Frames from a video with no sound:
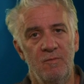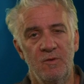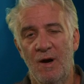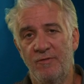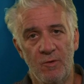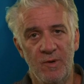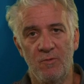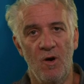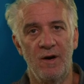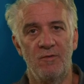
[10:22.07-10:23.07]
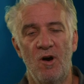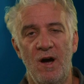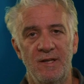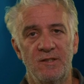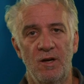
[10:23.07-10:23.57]
You have to
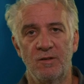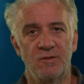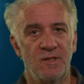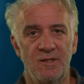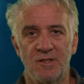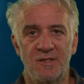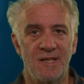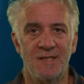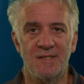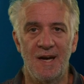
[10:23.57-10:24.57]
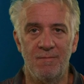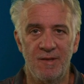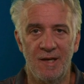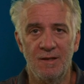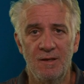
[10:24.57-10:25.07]
rewrite it, don't just send the same
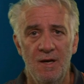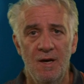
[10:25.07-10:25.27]
thing,